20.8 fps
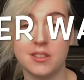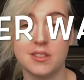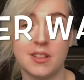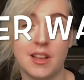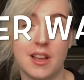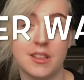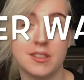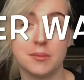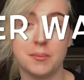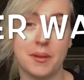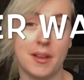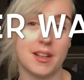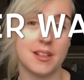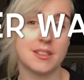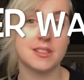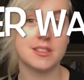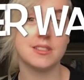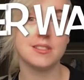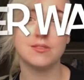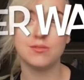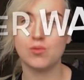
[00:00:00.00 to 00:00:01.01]
aspect
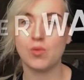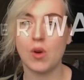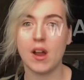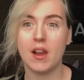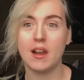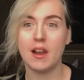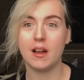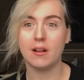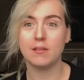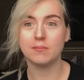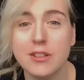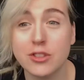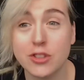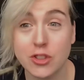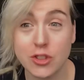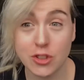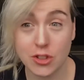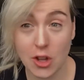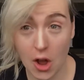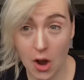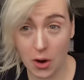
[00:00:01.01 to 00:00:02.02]
right now.
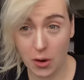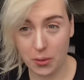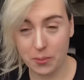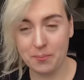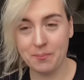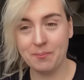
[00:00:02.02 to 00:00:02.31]
So,